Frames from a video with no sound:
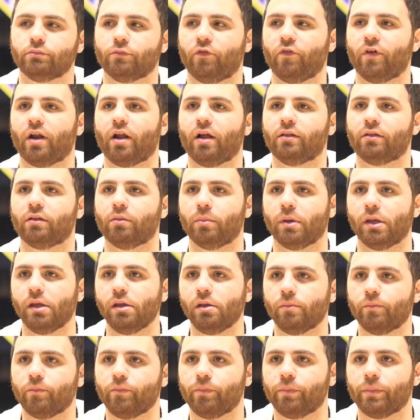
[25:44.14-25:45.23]
fed onto me.
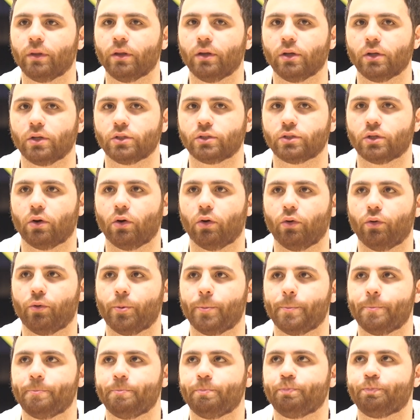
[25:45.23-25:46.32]
So
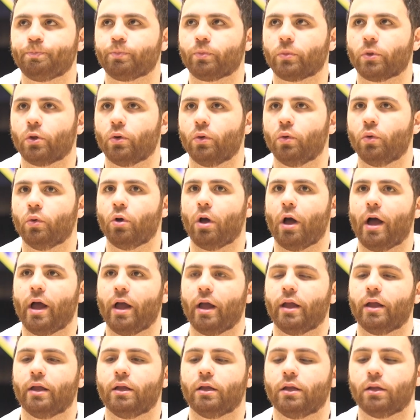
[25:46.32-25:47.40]

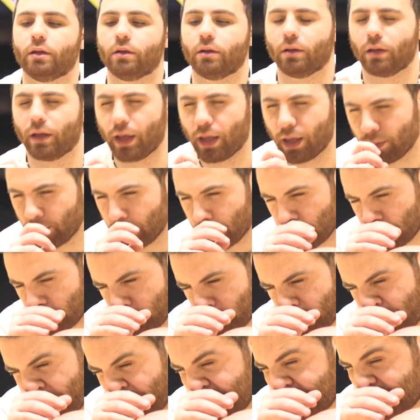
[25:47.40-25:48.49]
I came in
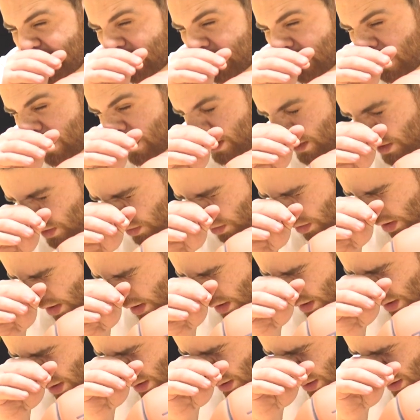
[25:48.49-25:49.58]
probably 6th
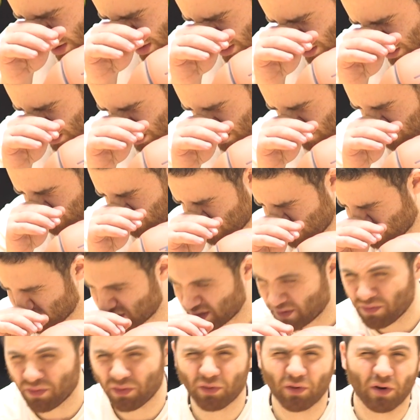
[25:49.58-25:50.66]
grade,
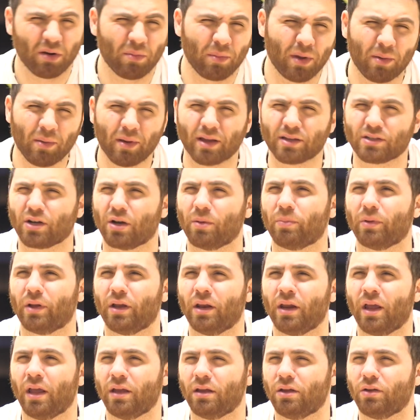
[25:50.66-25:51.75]
7th grade maybe. I started playing
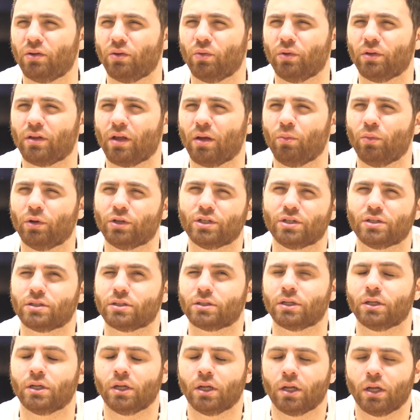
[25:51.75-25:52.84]
AAU with them, which is
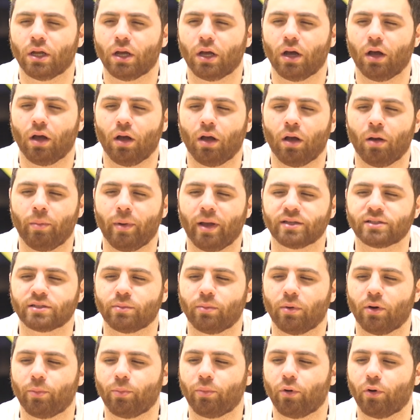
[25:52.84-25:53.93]
a
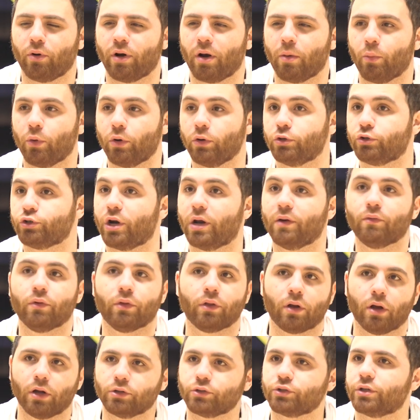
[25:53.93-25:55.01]
basketball program where you travel the
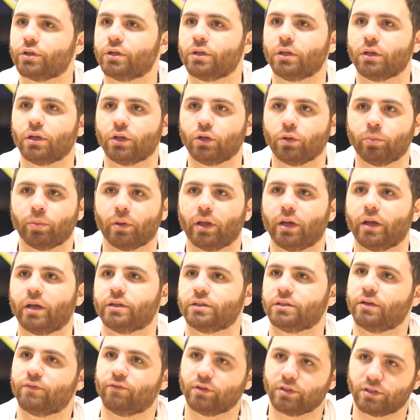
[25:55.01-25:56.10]
country and you play against
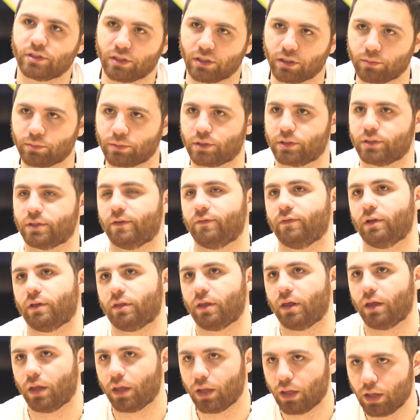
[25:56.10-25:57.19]
different teams and stuff like
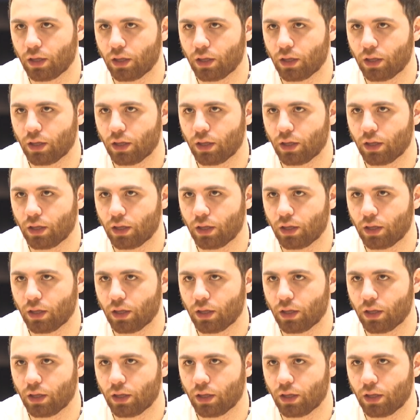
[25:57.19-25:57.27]
that.